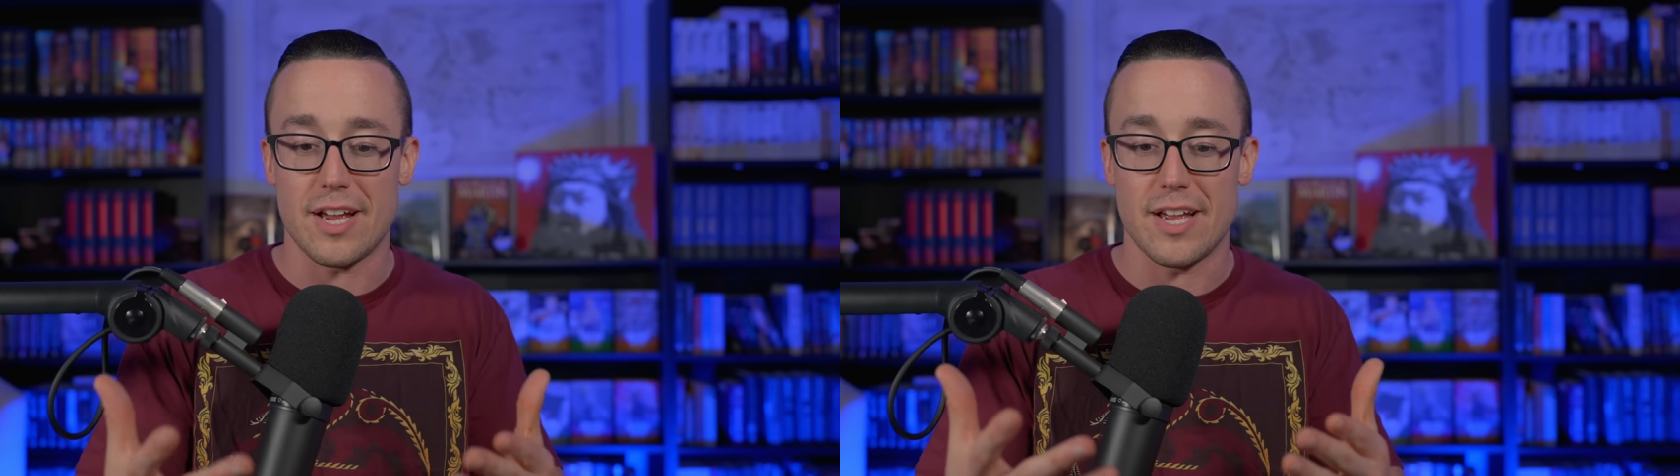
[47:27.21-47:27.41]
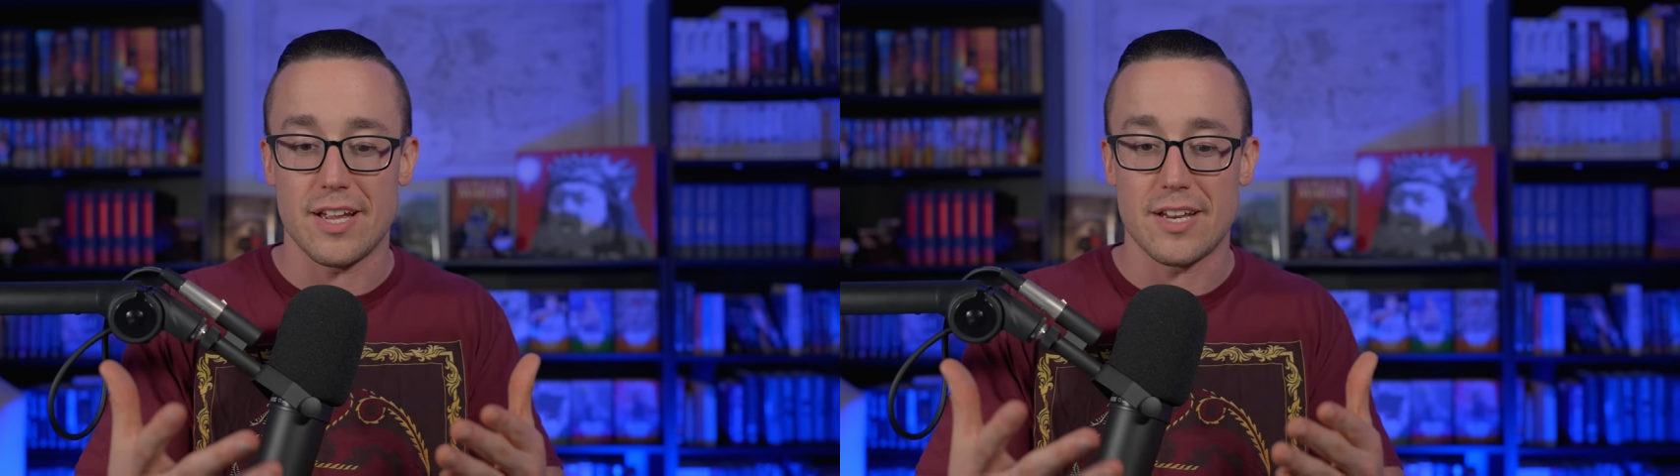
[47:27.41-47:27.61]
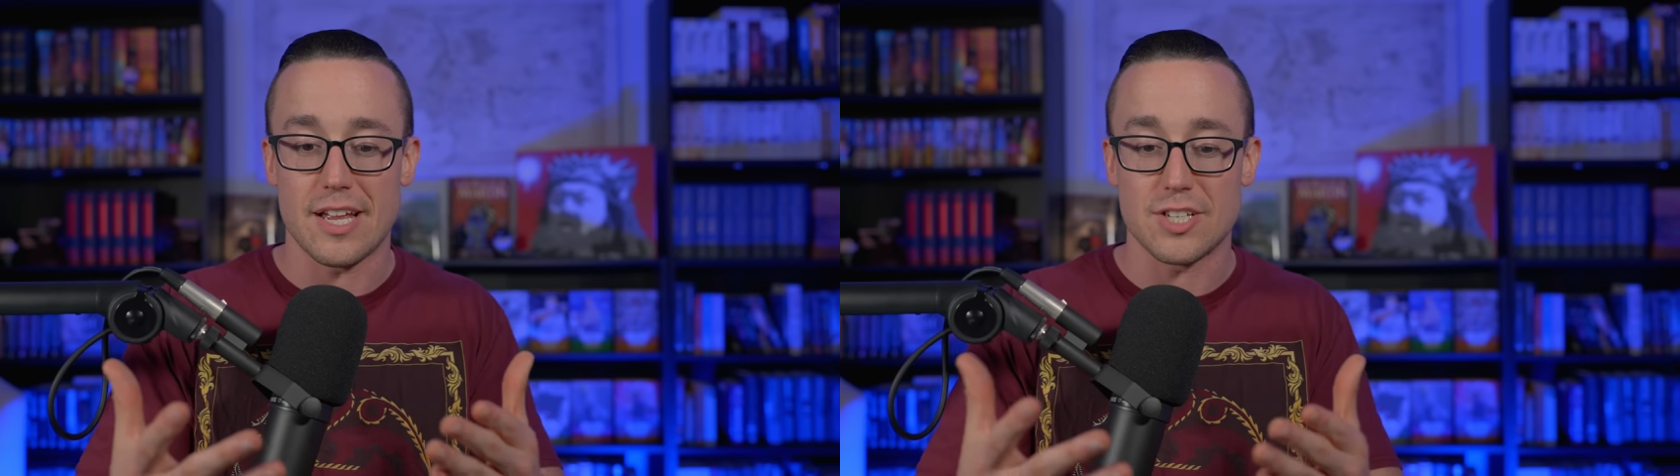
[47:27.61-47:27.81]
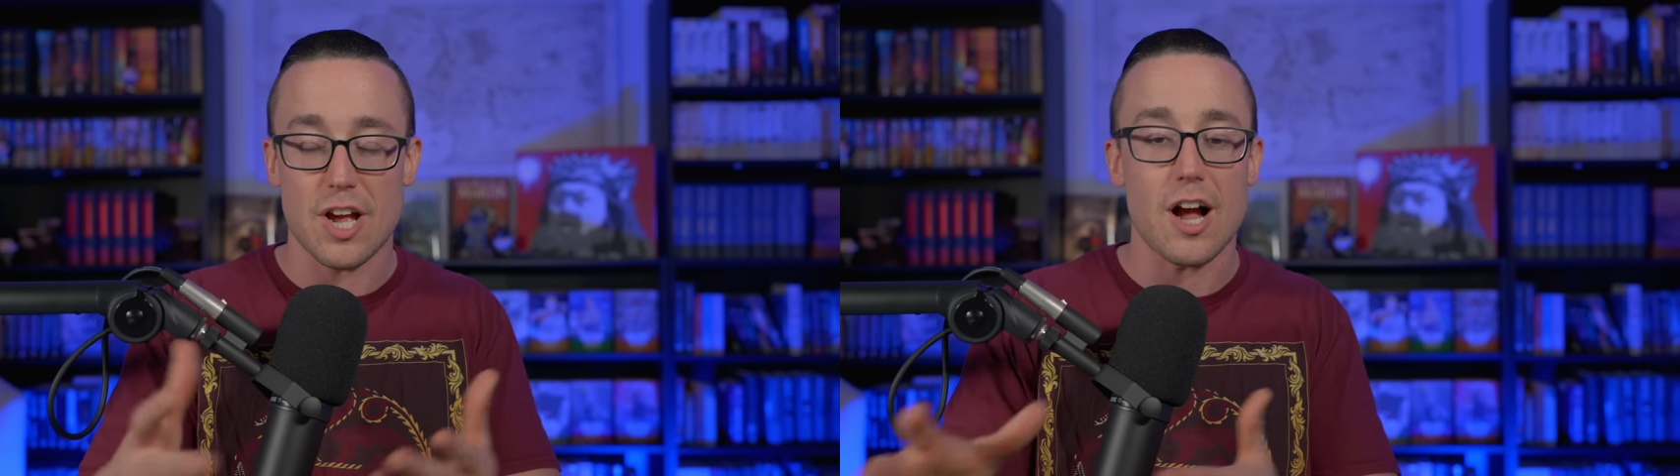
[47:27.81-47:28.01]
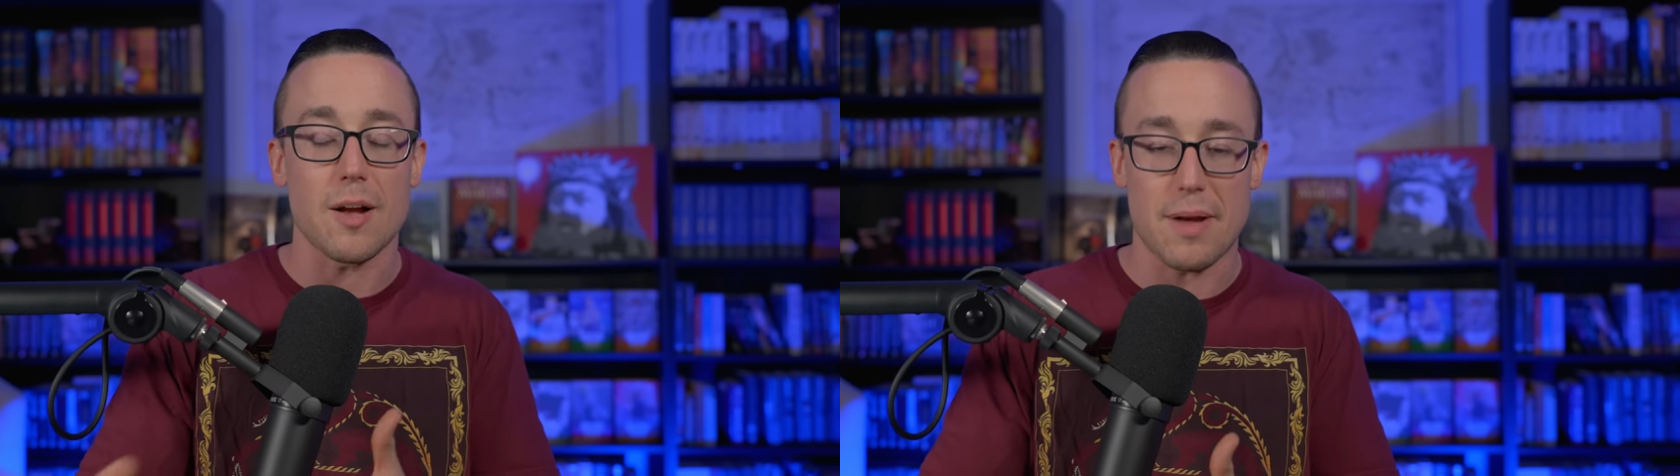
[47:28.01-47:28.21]
and
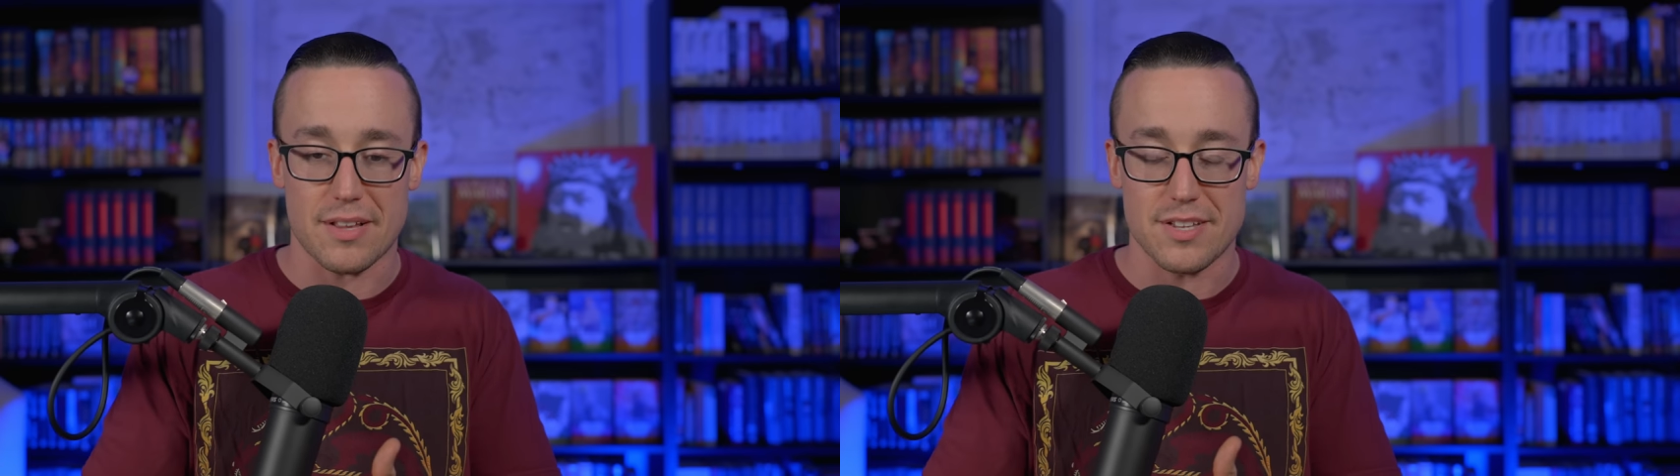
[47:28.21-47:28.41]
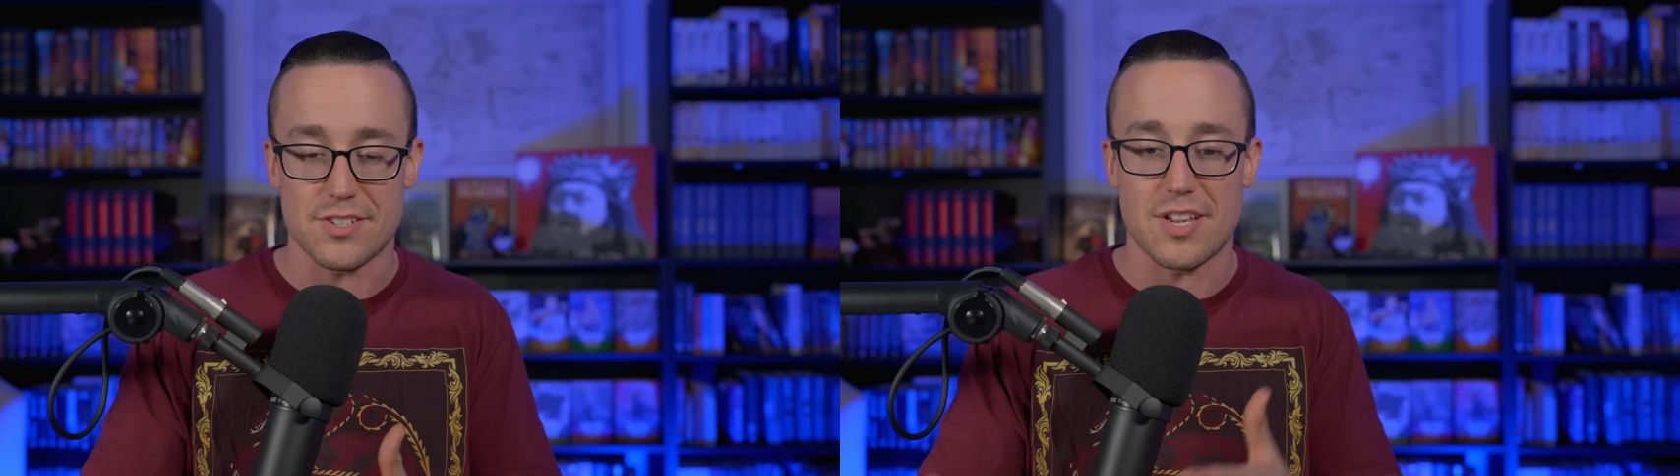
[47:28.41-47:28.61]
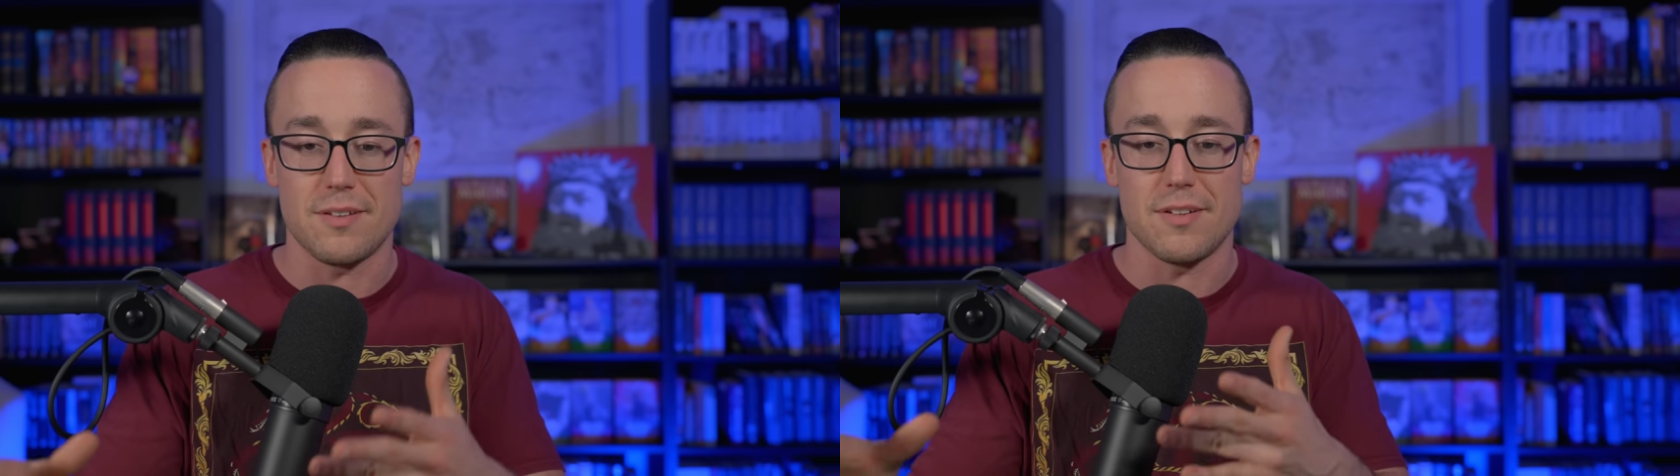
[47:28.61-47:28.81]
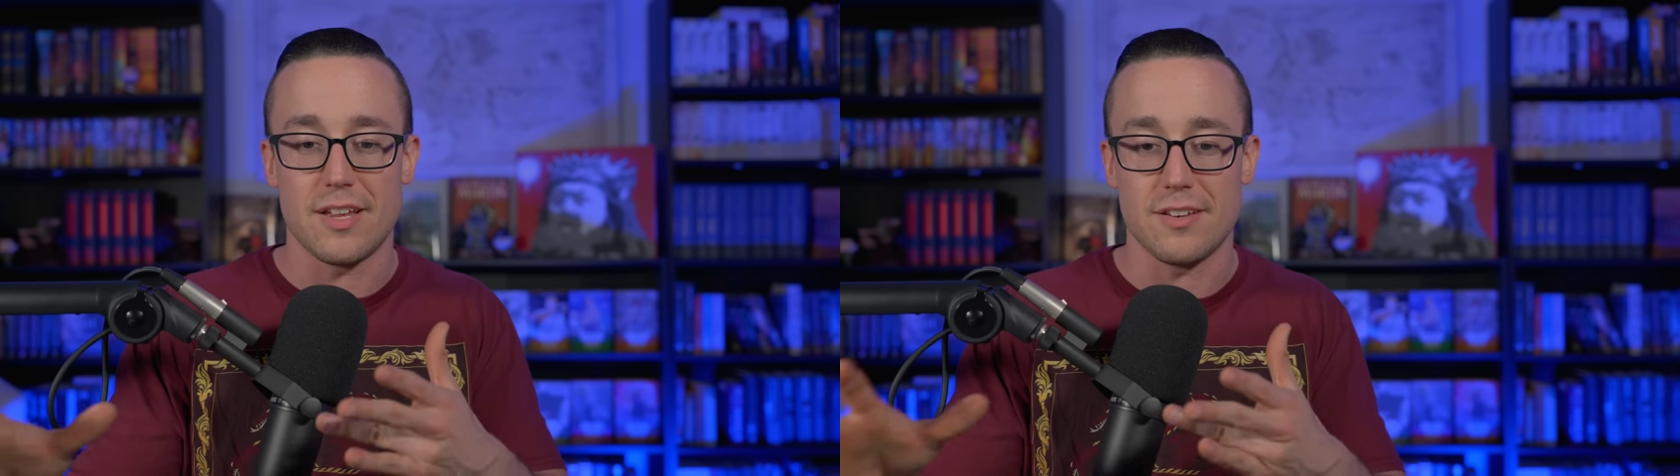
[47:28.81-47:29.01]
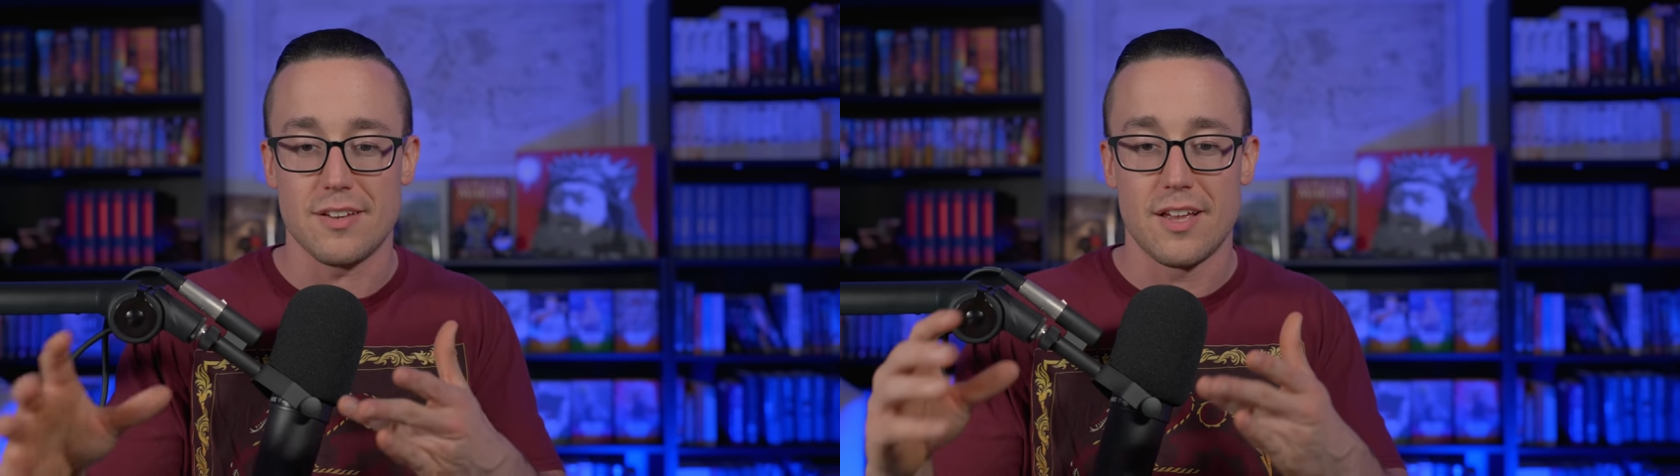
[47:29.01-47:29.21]
talk about this
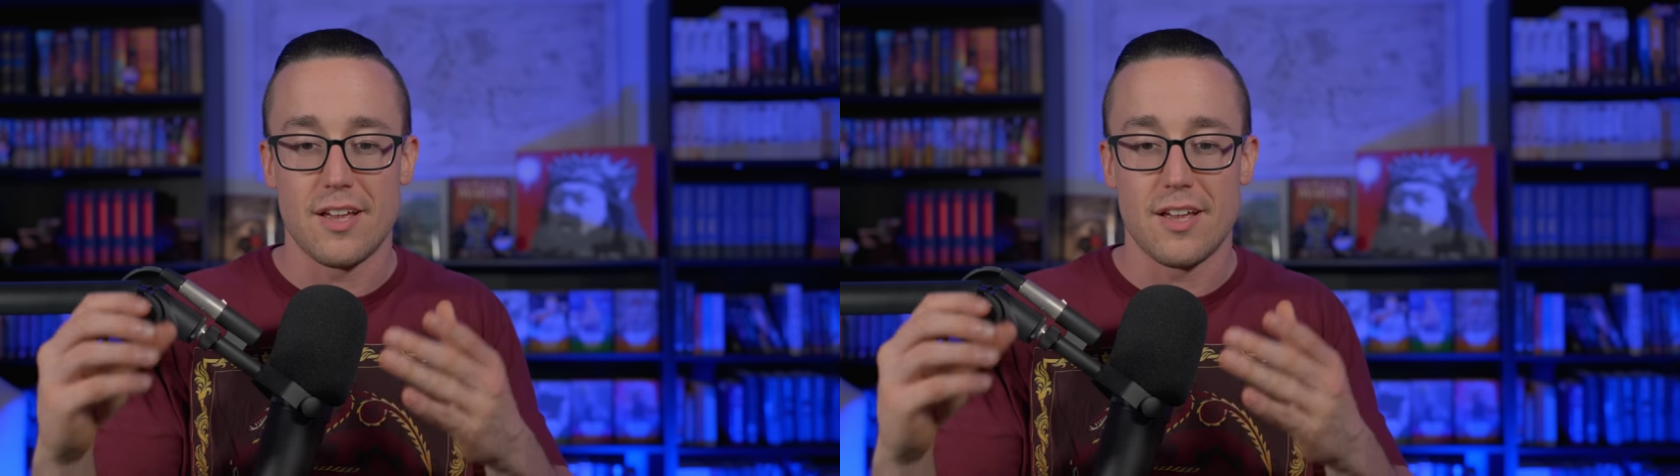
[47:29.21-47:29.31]
and